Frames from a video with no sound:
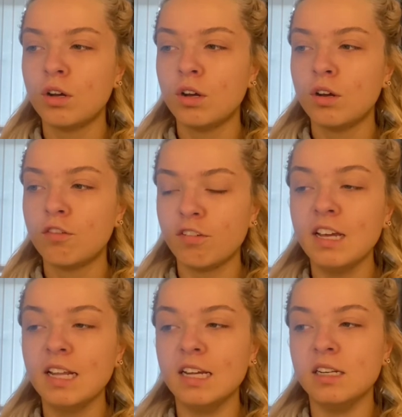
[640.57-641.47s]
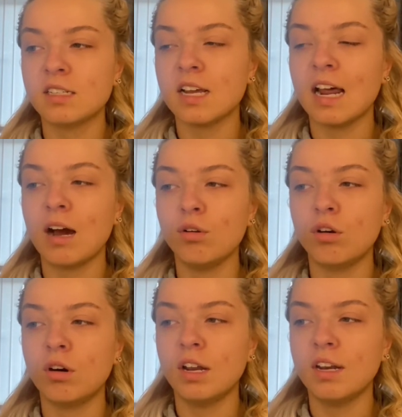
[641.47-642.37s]
feelings and how
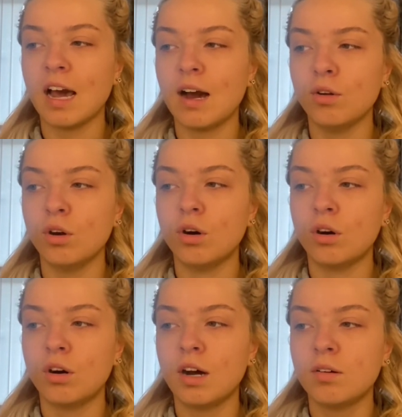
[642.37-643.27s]
you're and how you're